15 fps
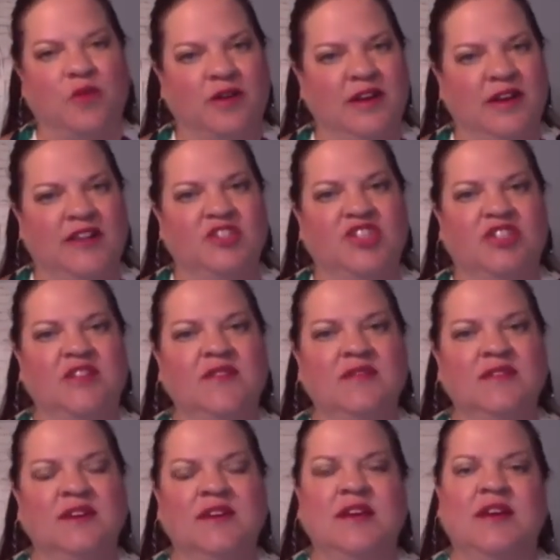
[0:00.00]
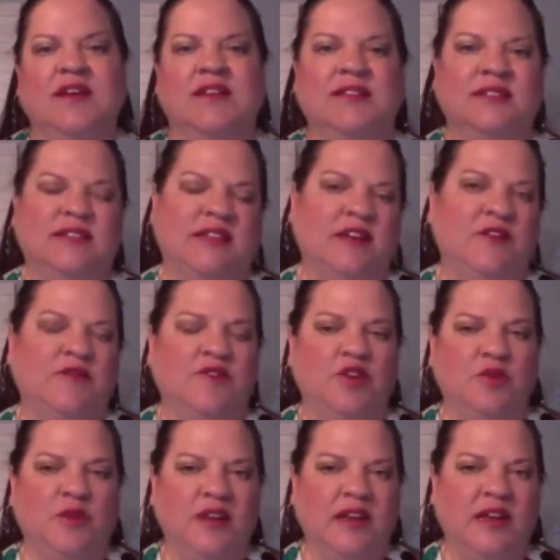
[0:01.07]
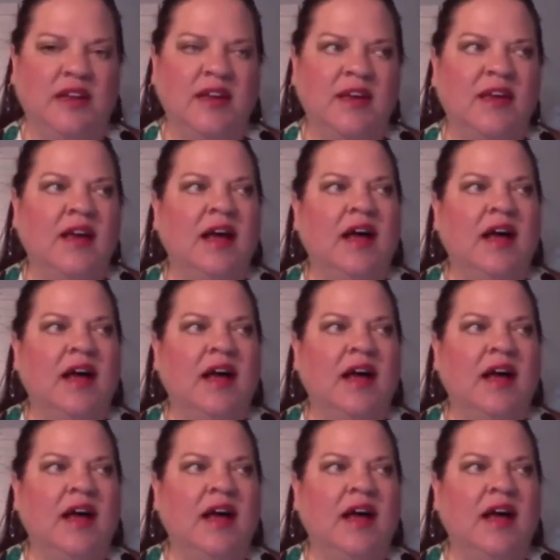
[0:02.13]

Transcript: ordination instead of Unity.